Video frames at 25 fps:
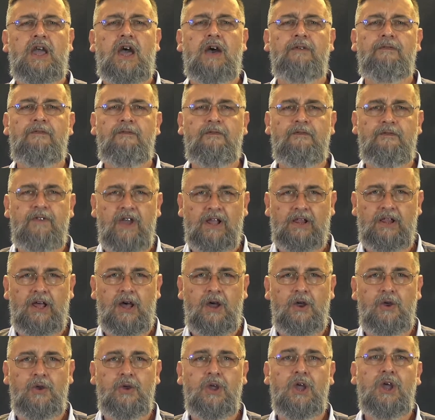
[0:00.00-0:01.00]
a
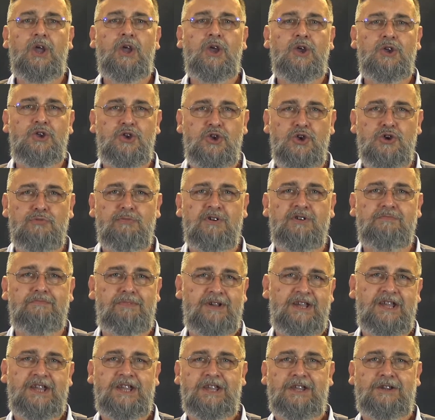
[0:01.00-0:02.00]
fellow human
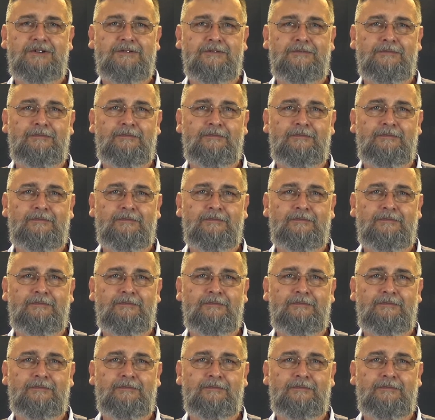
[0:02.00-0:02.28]
being.